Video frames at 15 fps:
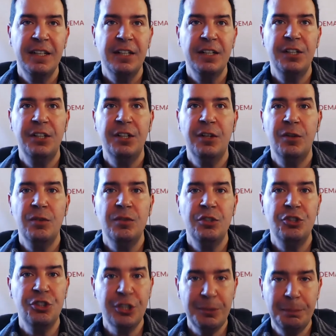you know, you
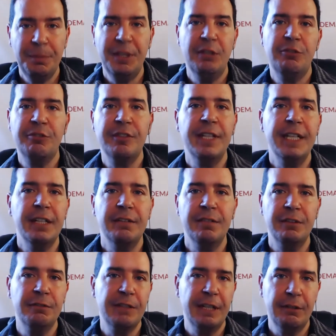shouldn't be afraid of the
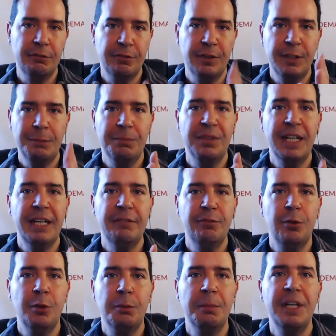crowdfunding
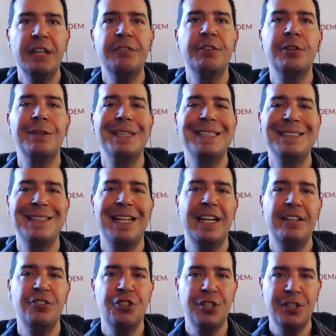platform if your
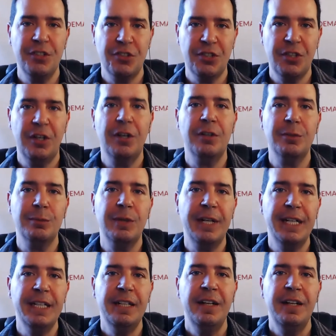intentions are right.